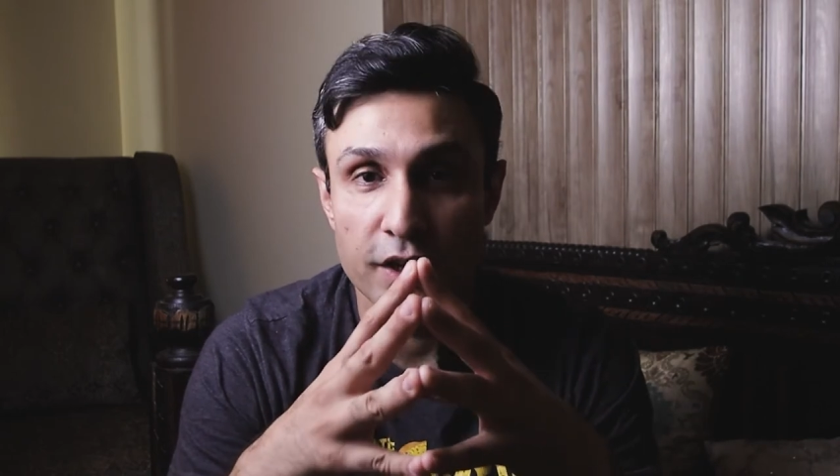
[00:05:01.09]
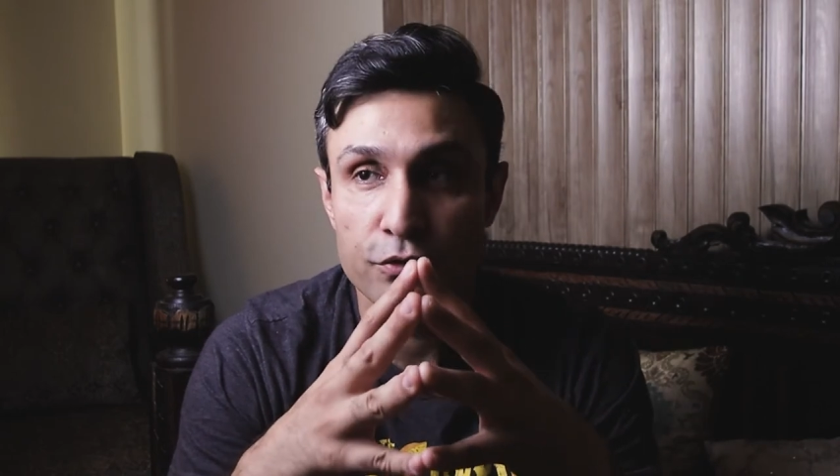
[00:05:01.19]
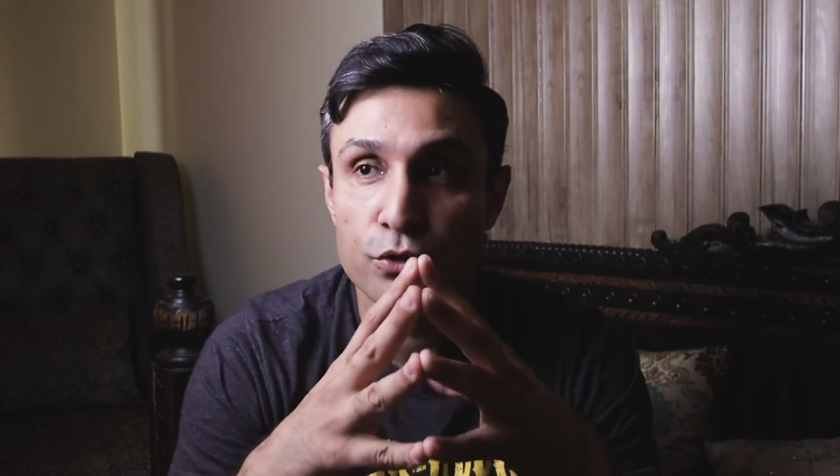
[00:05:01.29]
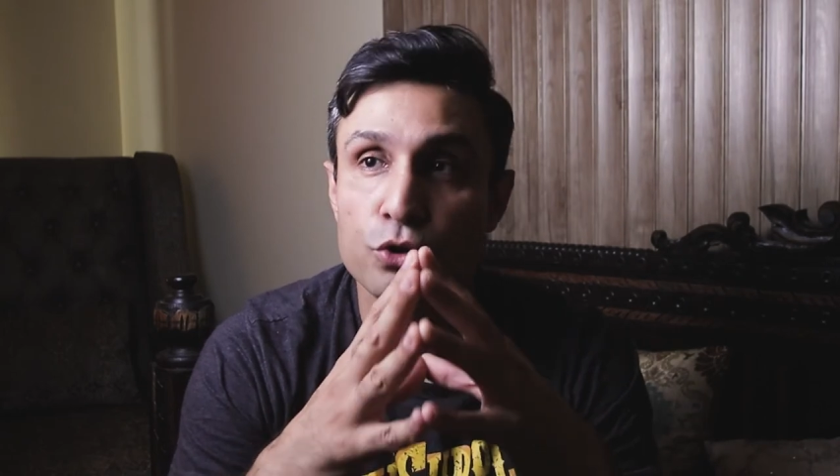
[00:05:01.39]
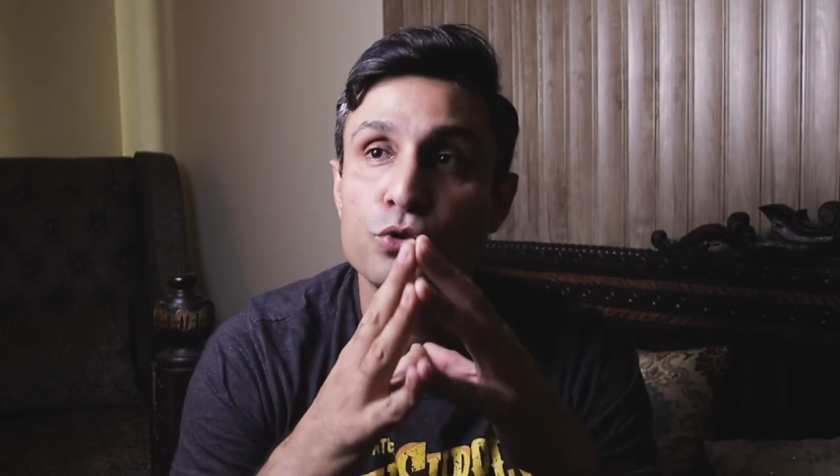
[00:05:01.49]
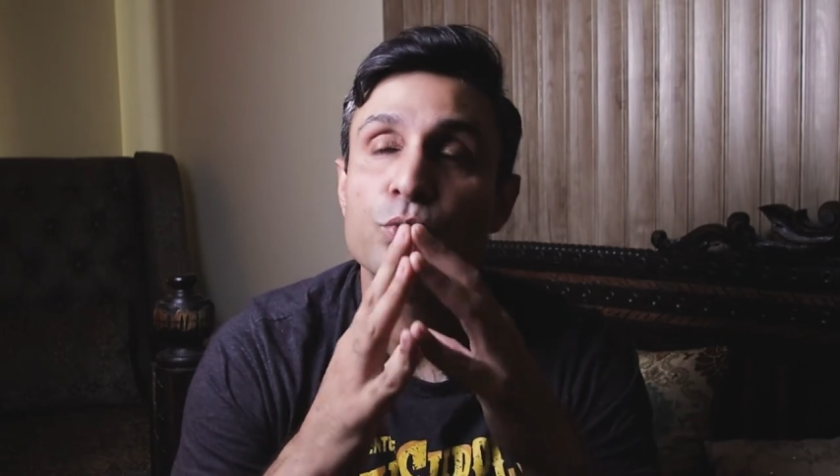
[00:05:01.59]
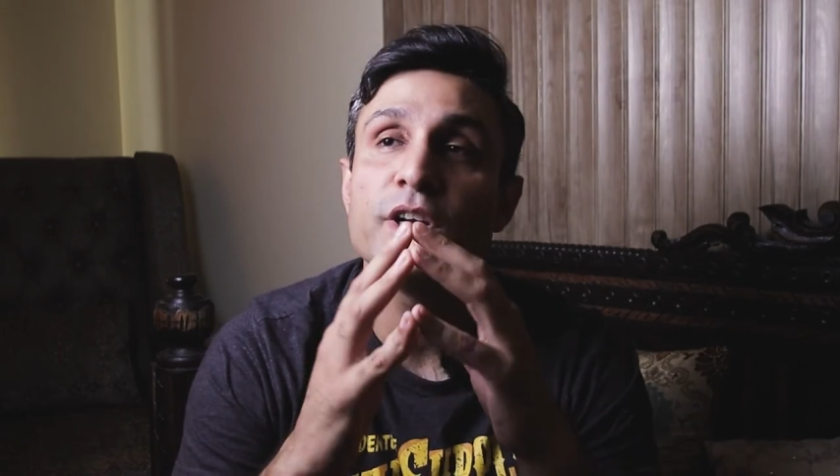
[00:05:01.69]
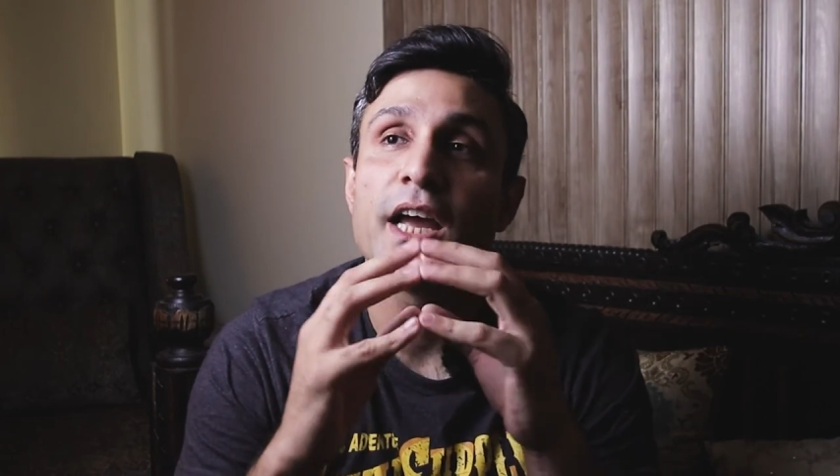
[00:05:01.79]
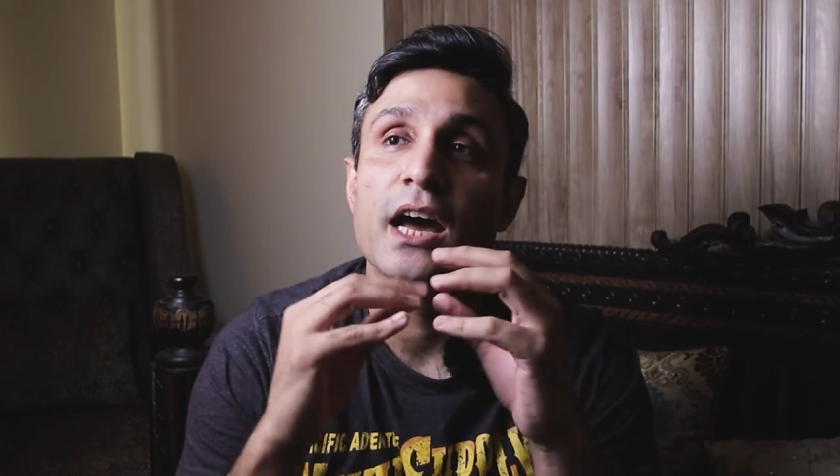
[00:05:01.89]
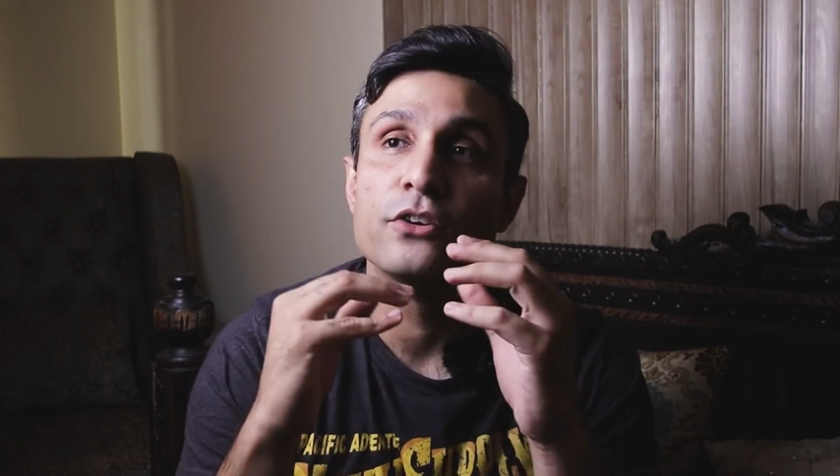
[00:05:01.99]
If you're
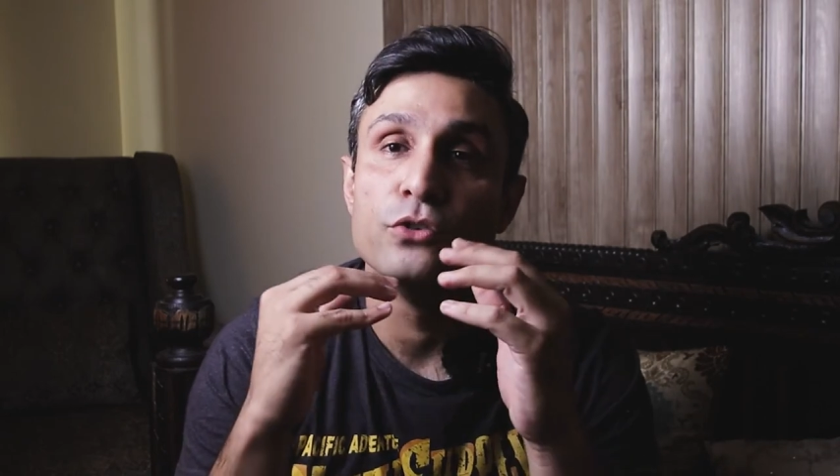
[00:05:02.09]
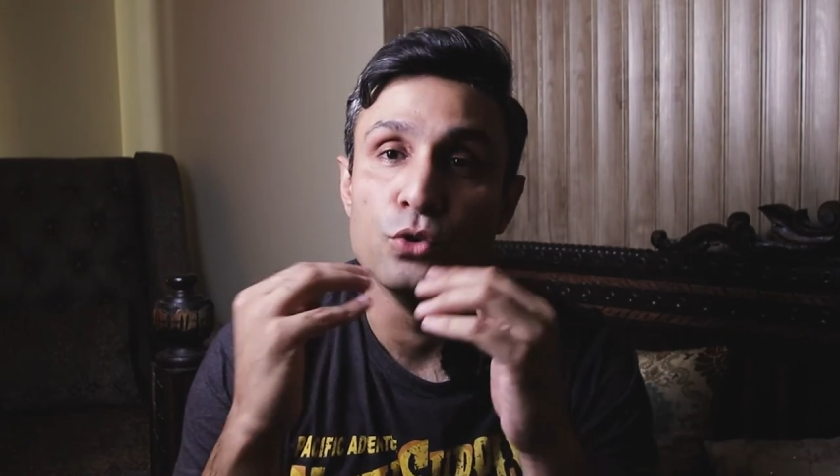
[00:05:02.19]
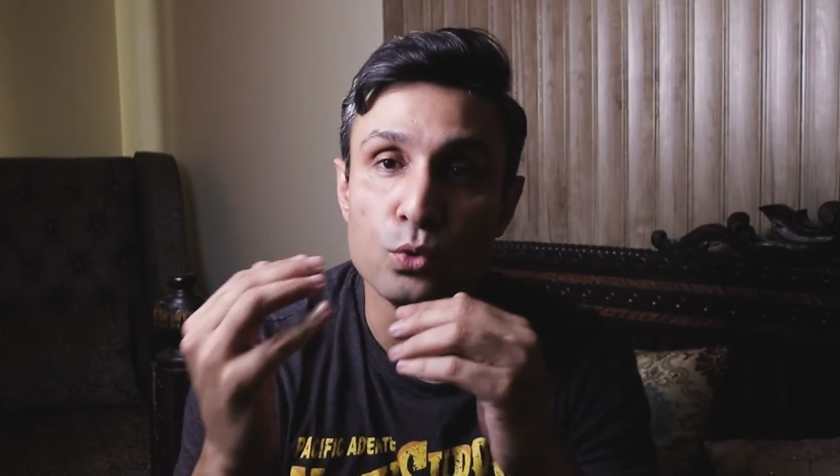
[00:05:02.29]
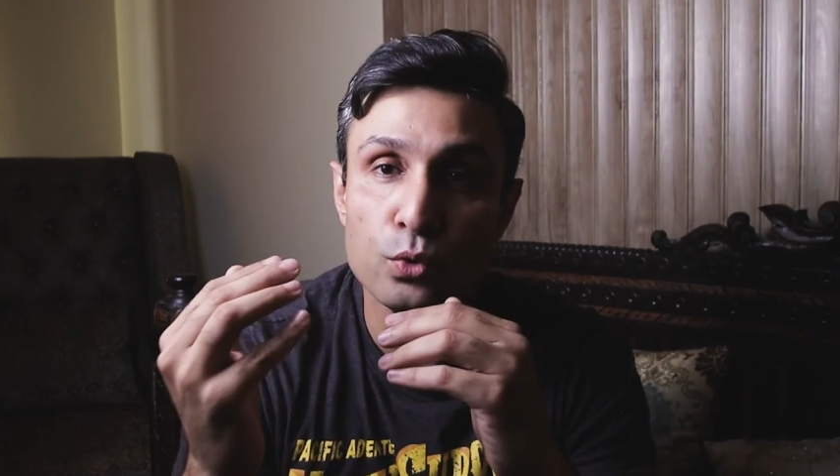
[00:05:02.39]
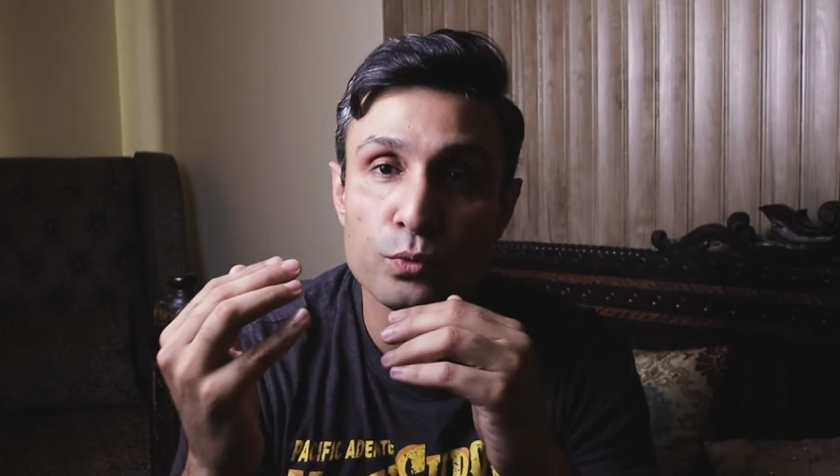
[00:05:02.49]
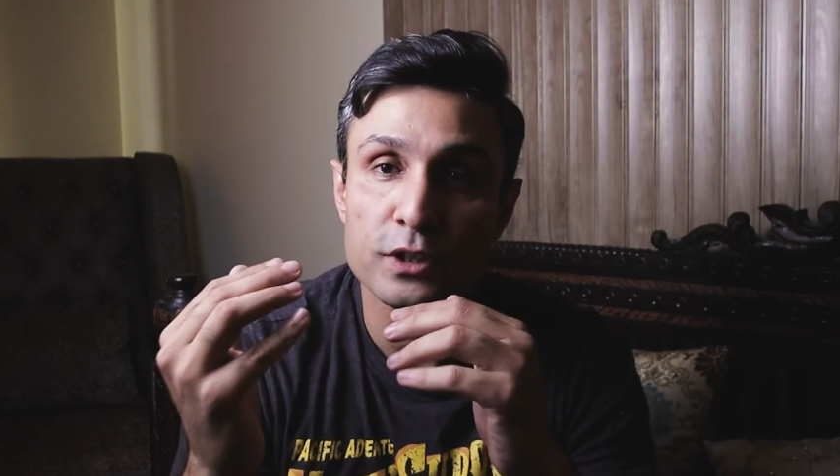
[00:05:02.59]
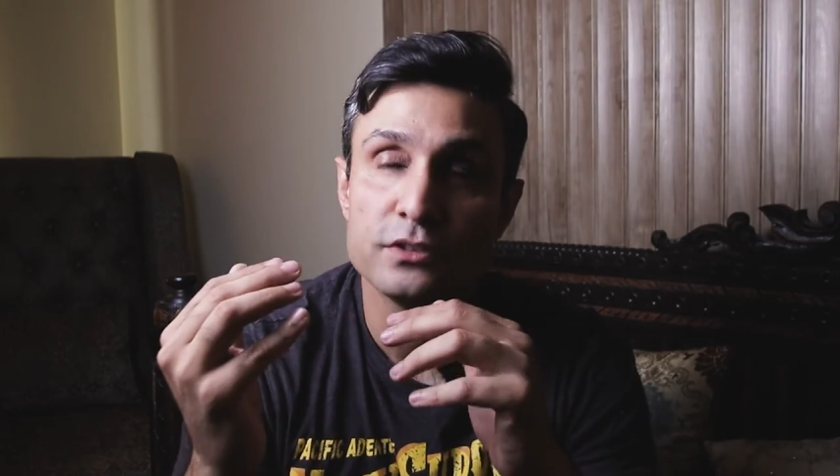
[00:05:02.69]
shooting at noon where